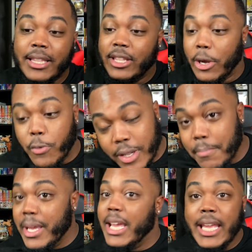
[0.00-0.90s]
there
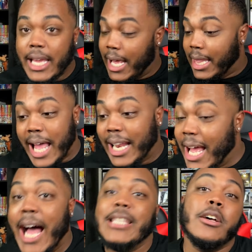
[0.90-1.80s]
wouldn't be a lot of
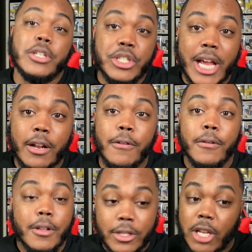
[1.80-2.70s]
content on this
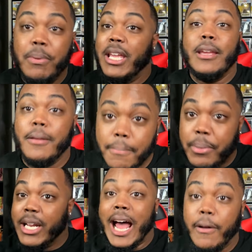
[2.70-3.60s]
channel to be
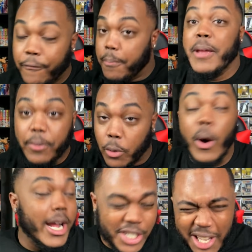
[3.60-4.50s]
put out for people to watch.